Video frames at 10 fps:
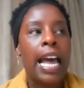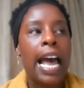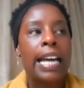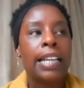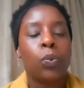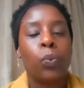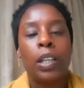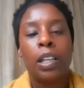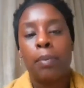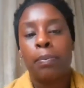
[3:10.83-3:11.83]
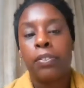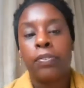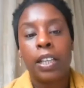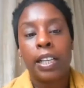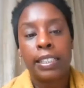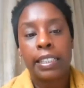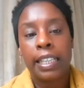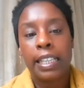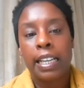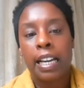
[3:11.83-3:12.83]
And we are
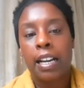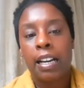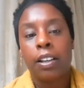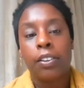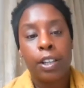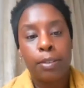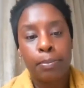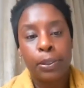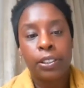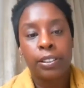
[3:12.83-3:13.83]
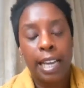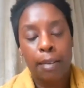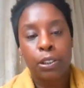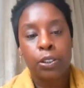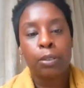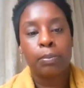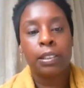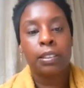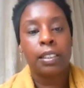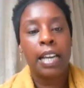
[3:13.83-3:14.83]
providing uh, Chromebooks,
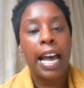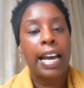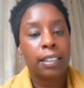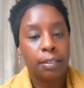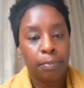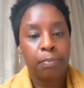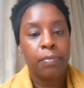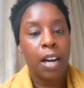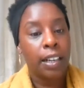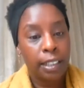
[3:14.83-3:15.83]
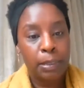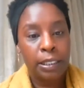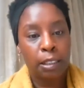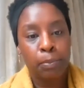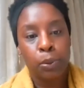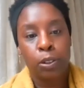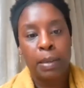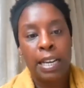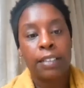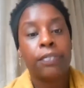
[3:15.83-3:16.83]
laptops, and unlimited
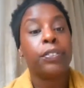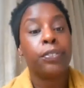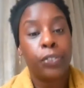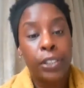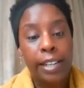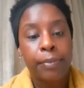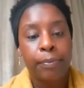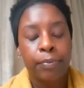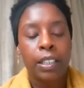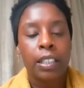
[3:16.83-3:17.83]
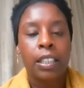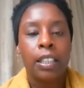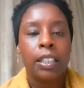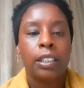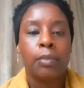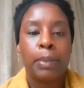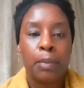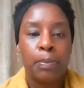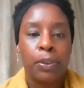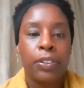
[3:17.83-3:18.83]
broadband for free to
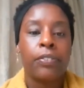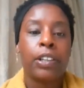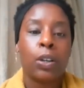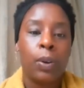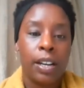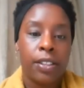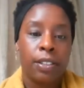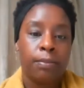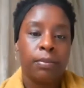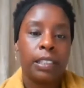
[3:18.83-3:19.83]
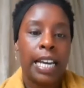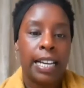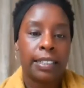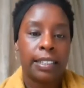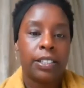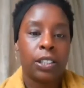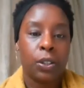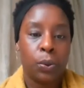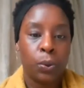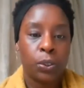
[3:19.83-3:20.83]
people that require them to access the
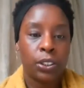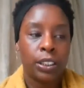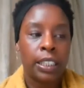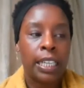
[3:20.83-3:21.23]
course.